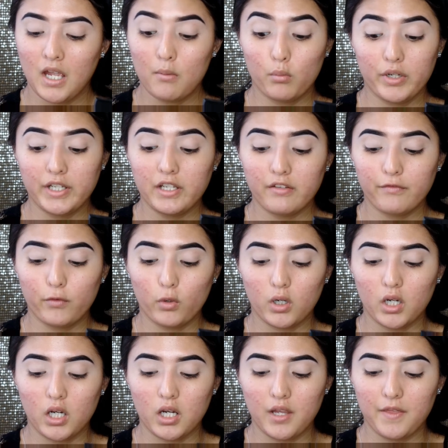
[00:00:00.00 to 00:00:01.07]
I'm waiting
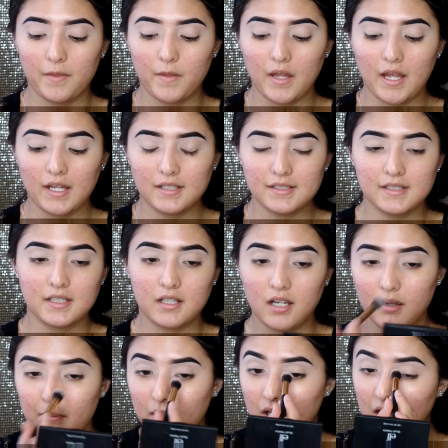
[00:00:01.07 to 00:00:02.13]
for that to
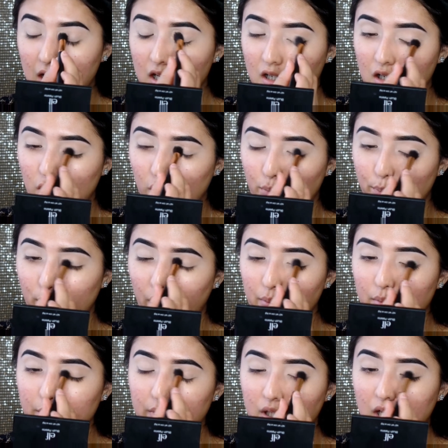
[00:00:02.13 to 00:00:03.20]
come in. It'll
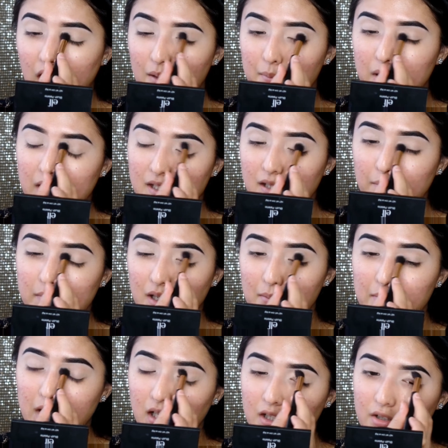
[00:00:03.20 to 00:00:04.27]
probably come in
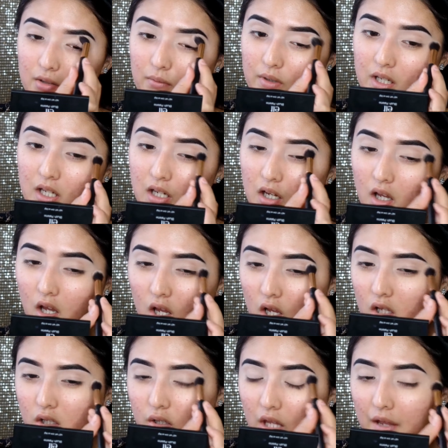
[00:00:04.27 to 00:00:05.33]
sometime next week.
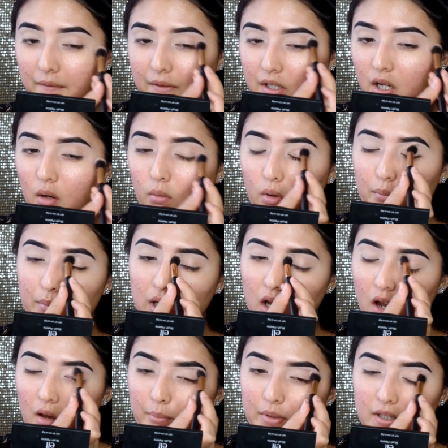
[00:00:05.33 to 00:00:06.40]
So that video won't
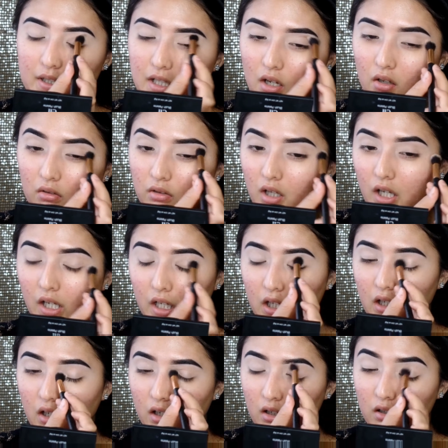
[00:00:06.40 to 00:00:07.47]
be up until
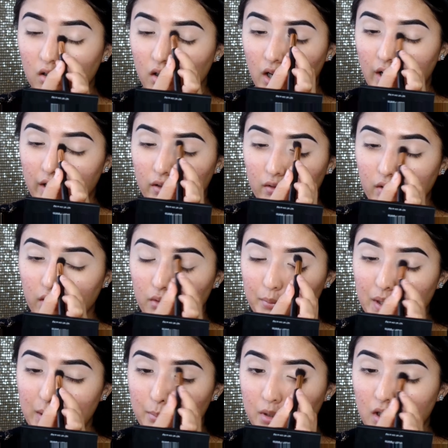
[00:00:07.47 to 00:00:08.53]
like, I don't know,
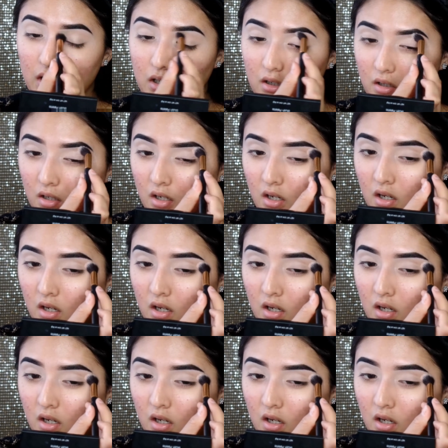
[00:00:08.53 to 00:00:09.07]
maybe